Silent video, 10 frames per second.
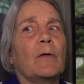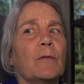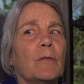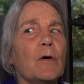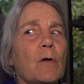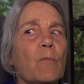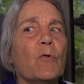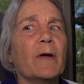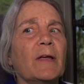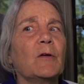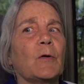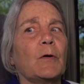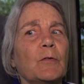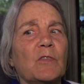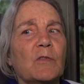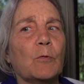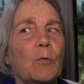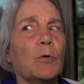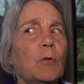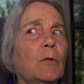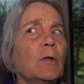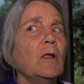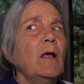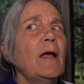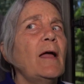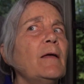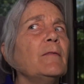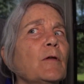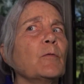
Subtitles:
the Moy Girls School, and